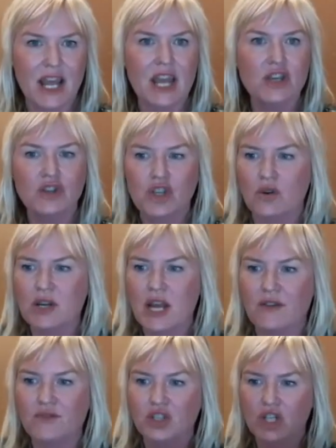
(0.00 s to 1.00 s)
and you don't
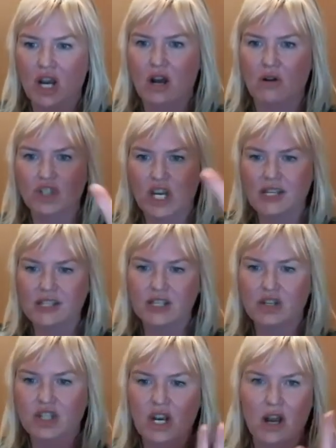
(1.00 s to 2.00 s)
have your child chasing
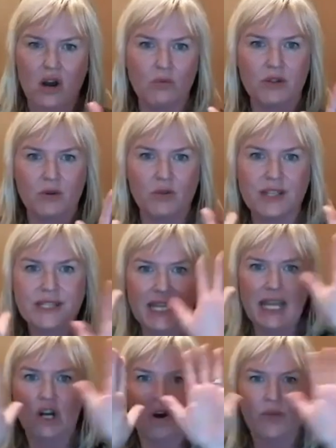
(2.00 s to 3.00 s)
your child with all the
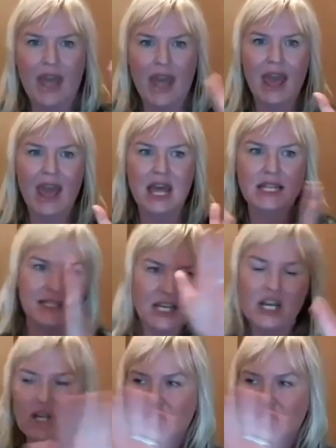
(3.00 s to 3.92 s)
zinc on their hands,